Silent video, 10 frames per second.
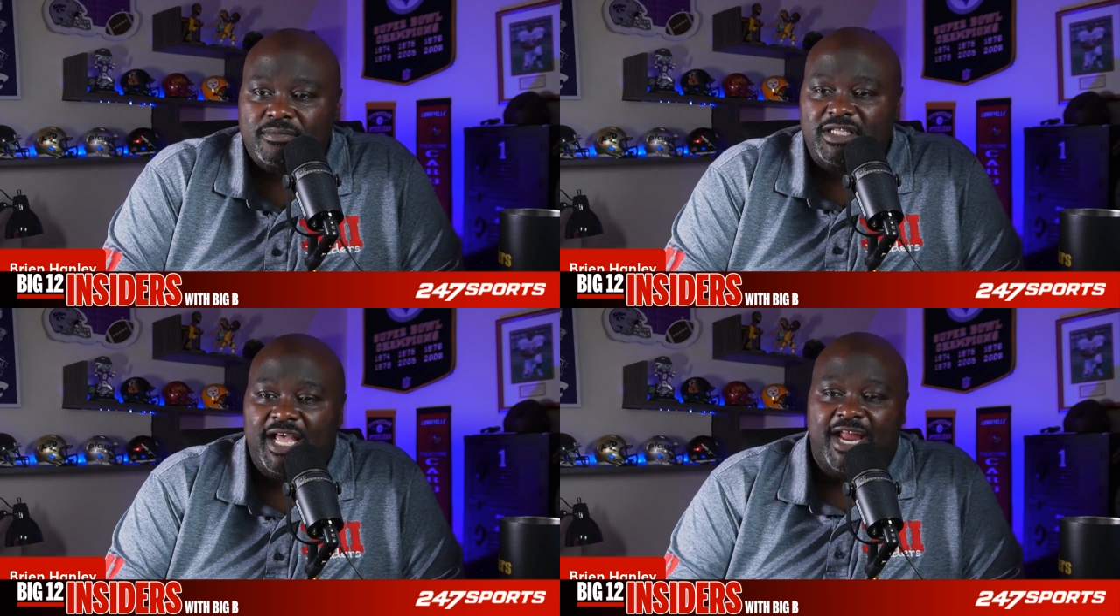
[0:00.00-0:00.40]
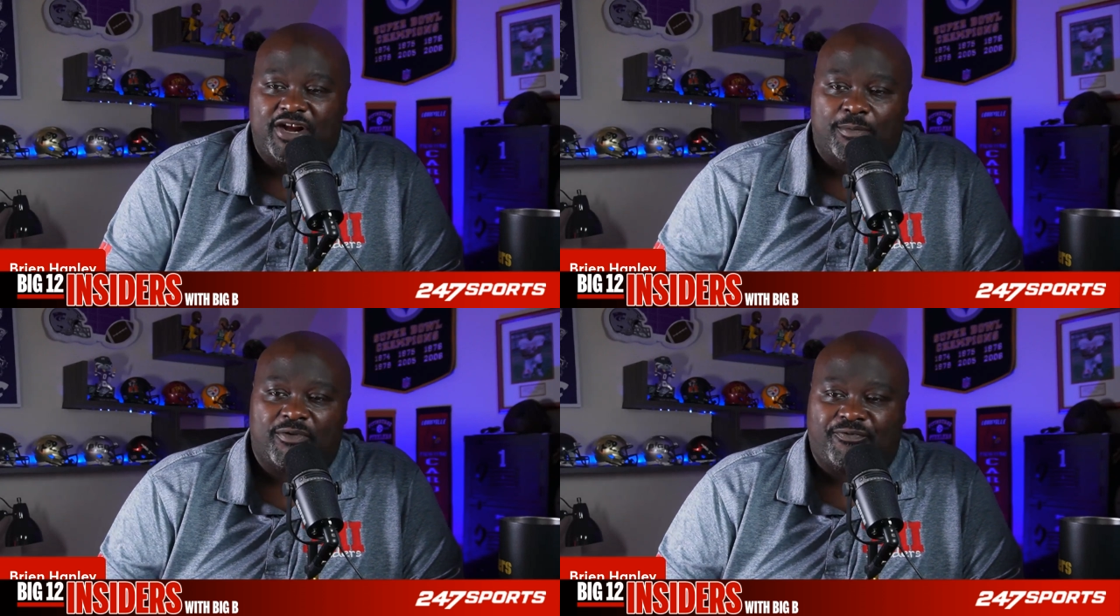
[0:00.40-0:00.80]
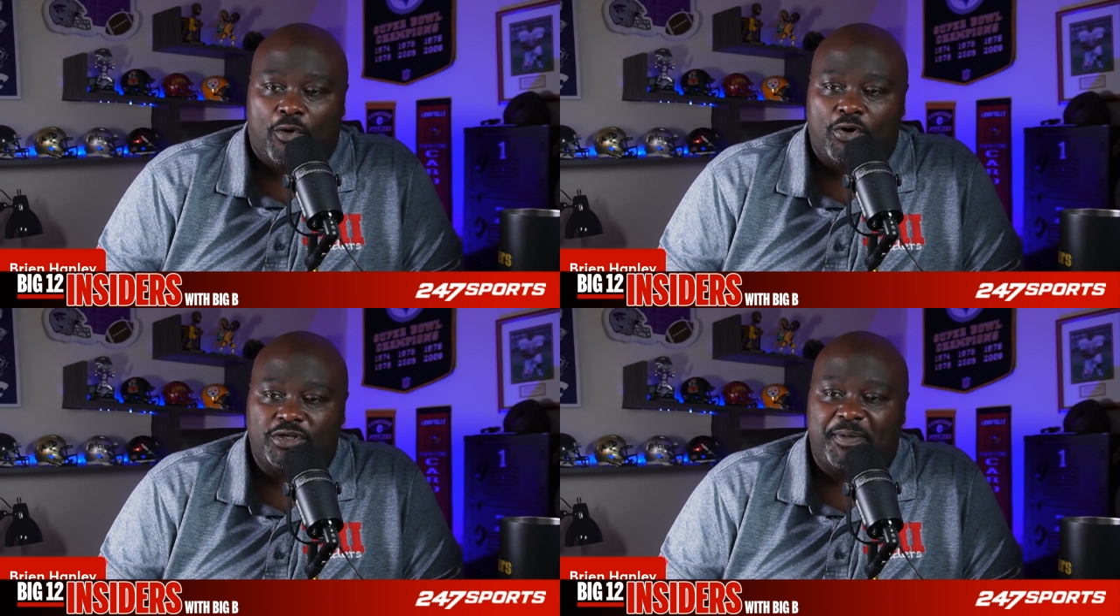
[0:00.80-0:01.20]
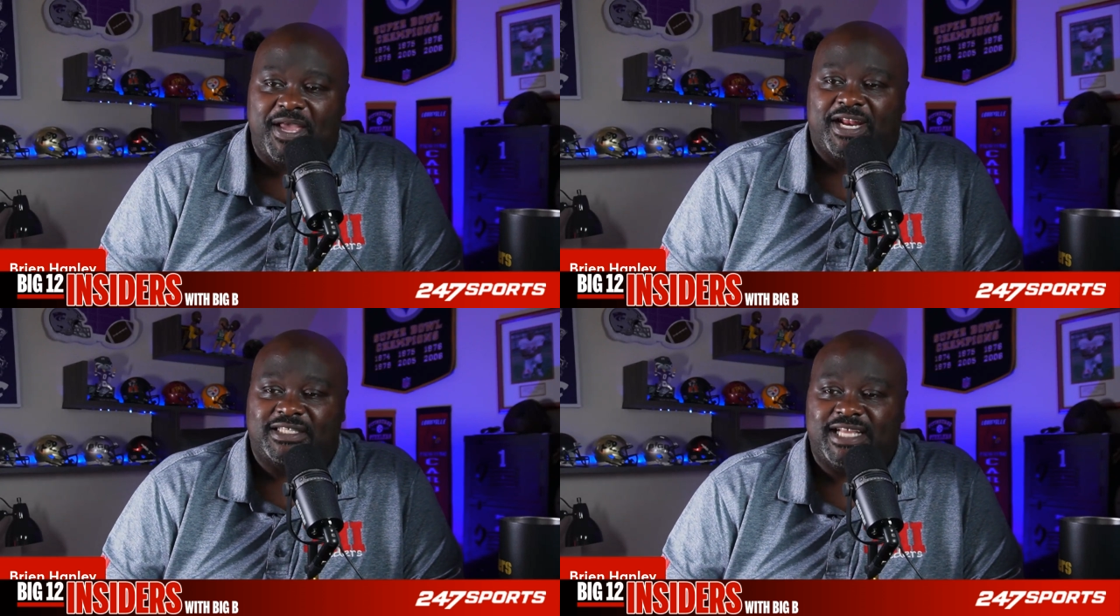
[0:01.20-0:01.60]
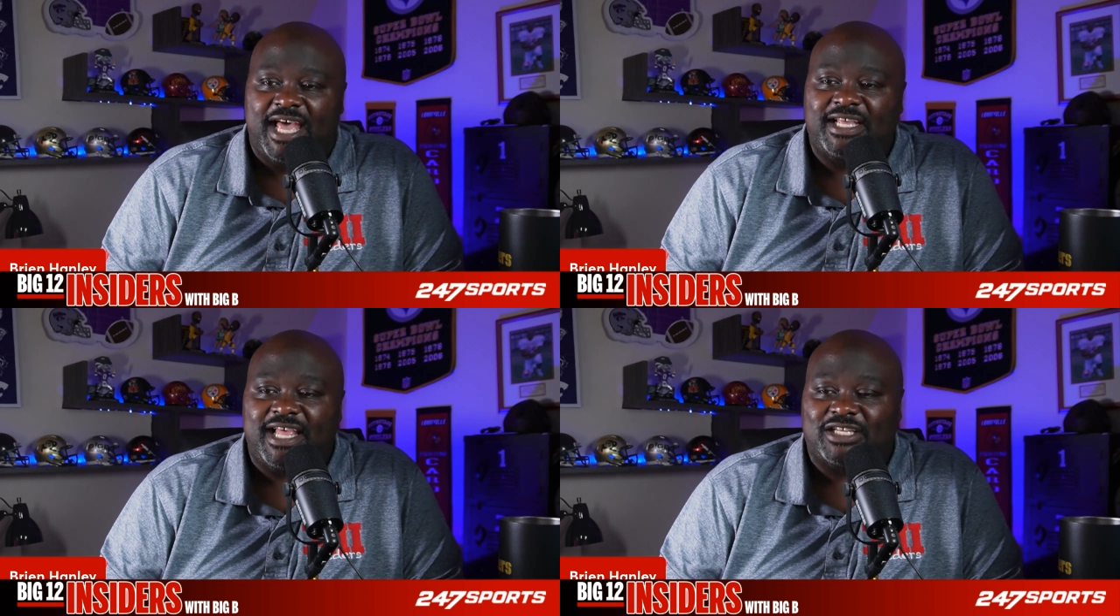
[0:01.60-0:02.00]
At number 4, speaking of
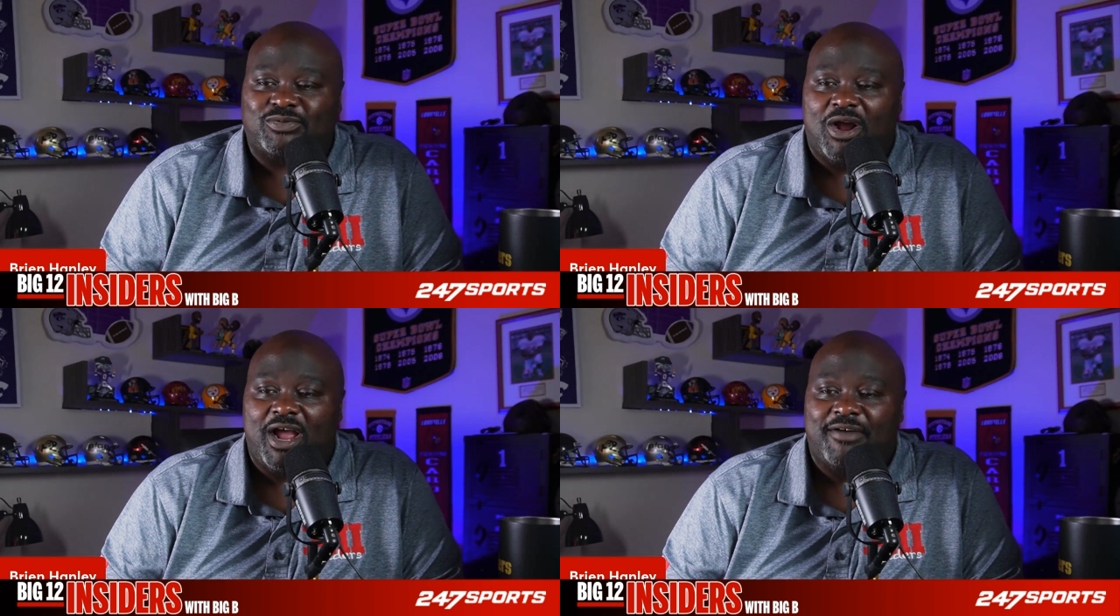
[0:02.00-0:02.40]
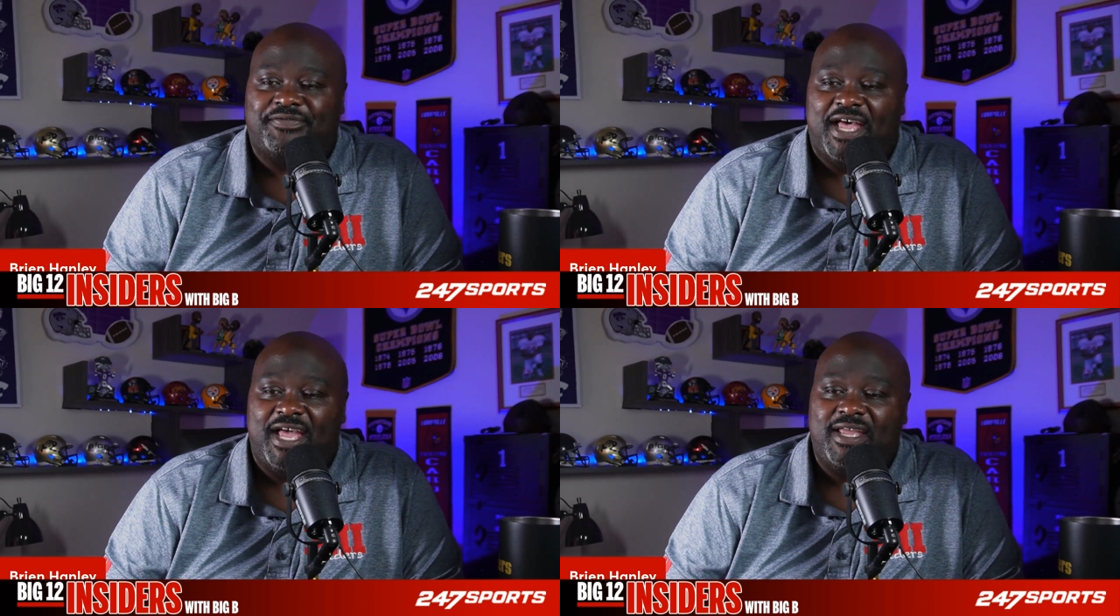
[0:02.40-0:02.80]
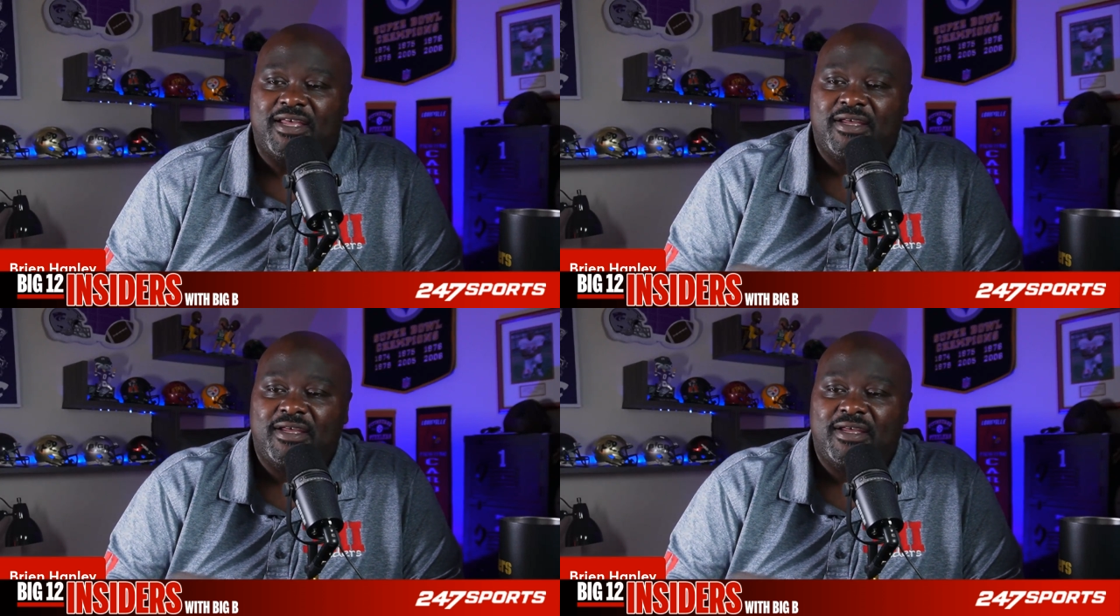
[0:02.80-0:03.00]
Tech, that's where I have Tech.